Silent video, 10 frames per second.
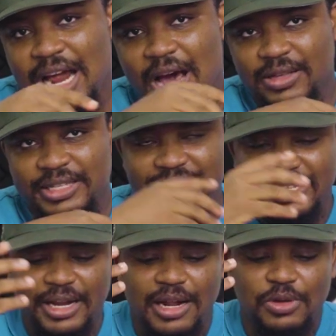how things
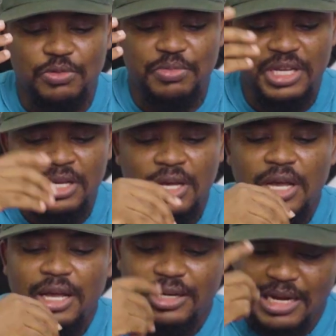turn out to be.
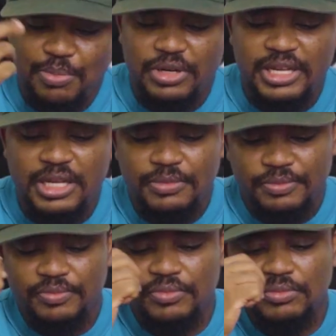Napoli
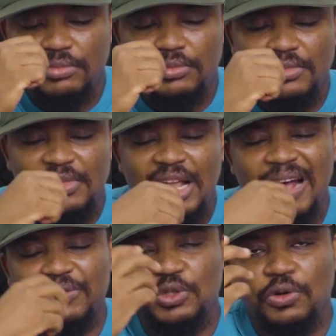
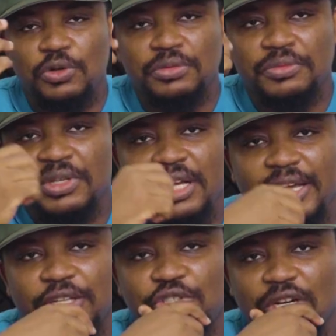have shown
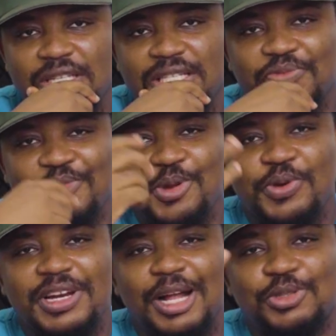interest in
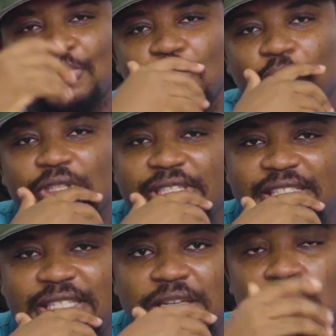renewing Antonio
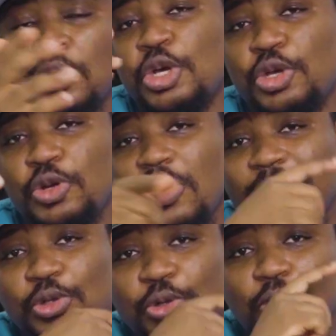Conte's deal. You know,
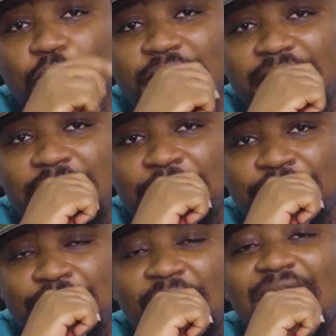Antonio Conte
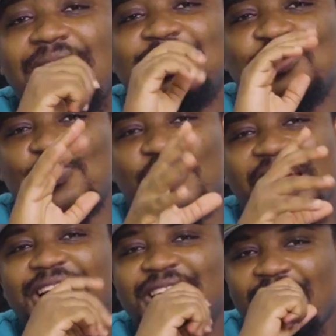has a
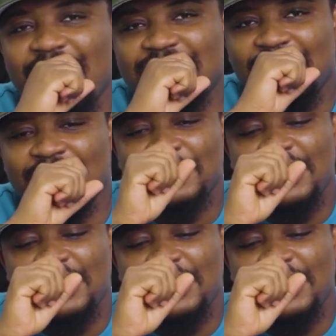weird character.